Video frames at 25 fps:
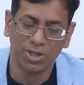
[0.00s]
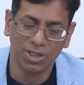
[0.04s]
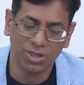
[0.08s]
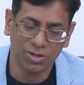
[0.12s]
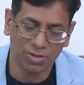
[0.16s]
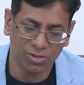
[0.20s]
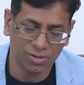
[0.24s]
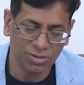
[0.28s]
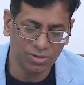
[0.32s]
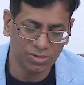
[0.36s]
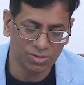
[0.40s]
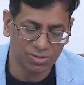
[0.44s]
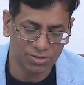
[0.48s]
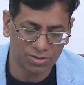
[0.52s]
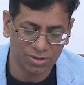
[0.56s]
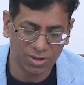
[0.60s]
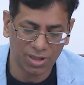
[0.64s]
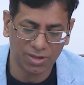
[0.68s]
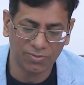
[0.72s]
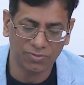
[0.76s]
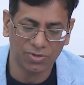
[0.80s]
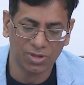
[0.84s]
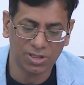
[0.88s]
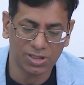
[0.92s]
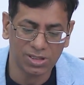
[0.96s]
are good. You
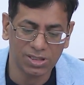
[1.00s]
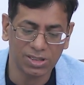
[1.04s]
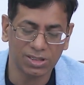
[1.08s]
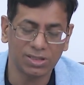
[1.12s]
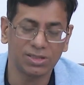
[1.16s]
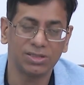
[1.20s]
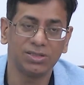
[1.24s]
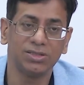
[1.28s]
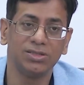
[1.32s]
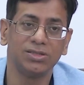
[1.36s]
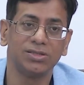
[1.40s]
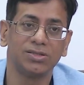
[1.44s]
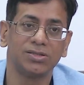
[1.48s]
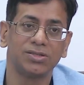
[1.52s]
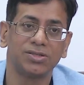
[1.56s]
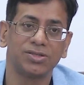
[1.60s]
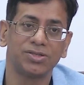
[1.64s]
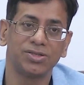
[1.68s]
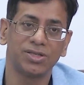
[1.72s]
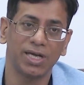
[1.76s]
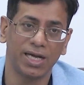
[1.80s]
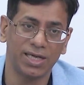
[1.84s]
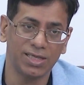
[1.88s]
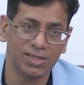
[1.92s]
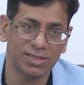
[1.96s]
have got certain
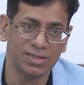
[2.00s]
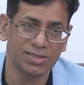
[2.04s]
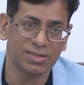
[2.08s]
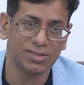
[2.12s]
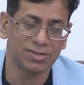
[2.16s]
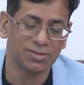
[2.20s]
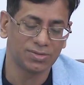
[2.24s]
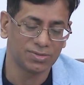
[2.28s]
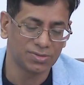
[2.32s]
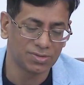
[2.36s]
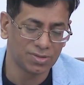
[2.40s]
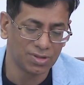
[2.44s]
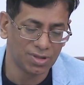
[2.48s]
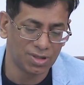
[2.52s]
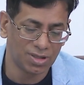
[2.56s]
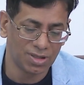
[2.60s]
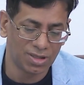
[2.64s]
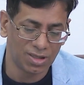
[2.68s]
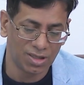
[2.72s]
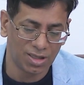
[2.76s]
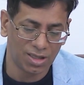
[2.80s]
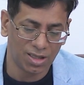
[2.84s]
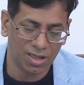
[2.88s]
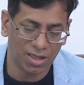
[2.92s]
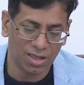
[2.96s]
strengths,
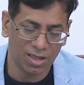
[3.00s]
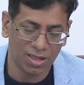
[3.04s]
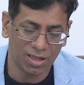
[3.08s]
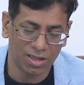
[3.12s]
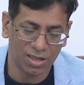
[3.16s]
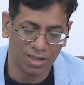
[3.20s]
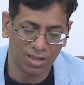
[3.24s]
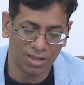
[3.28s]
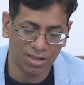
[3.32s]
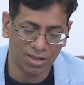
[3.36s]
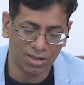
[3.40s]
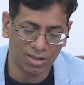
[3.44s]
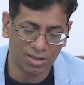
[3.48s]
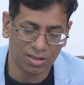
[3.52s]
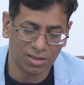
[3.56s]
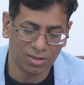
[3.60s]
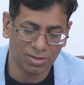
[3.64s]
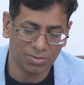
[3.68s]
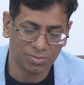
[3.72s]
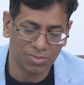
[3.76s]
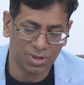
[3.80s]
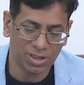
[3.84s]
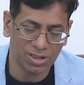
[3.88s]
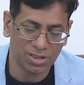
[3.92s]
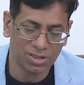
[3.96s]

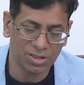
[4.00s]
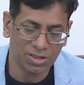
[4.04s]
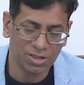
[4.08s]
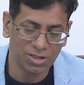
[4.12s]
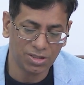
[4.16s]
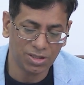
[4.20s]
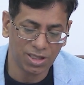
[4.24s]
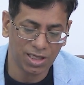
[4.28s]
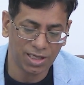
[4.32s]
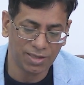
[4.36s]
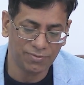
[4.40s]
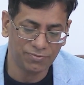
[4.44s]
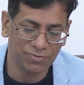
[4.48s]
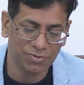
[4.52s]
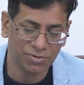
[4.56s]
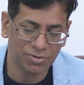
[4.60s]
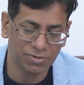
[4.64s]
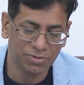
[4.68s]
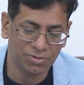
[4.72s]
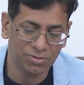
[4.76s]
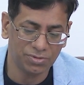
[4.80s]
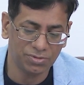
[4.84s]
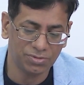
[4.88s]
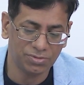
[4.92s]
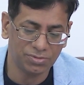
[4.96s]
but you have
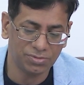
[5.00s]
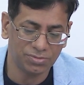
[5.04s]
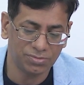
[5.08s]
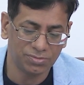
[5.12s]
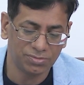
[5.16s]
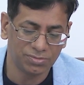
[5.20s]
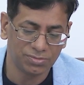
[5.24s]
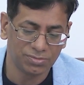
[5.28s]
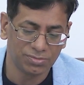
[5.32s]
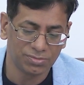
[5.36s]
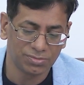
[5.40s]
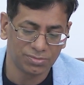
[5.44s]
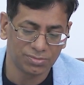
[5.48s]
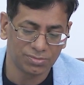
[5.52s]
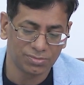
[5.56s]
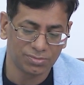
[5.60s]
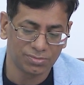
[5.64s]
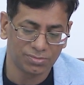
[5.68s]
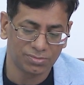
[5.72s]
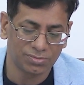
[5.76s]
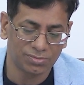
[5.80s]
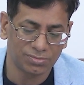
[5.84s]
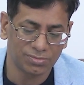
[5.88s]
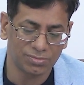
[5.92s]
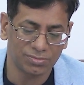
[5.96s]
to
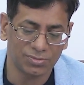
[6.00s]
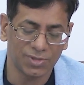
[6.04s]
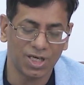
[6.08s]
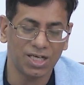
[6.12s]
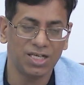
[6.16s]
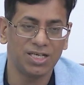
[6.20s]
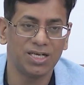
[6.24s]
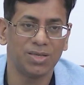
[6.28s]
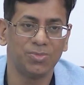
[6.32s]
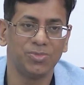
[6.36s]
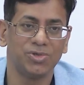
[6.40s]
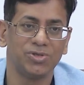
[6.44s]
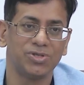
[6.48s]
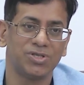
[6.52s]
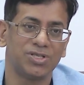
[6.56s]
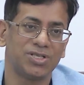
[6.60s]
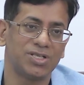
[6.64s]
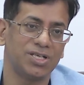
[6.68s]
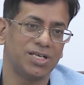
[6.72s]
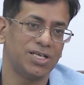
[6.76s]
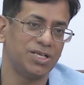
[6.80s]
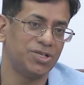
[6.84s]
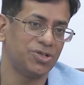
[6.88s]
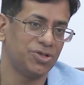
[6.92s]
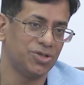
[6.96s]

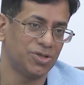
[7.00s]
demonstrate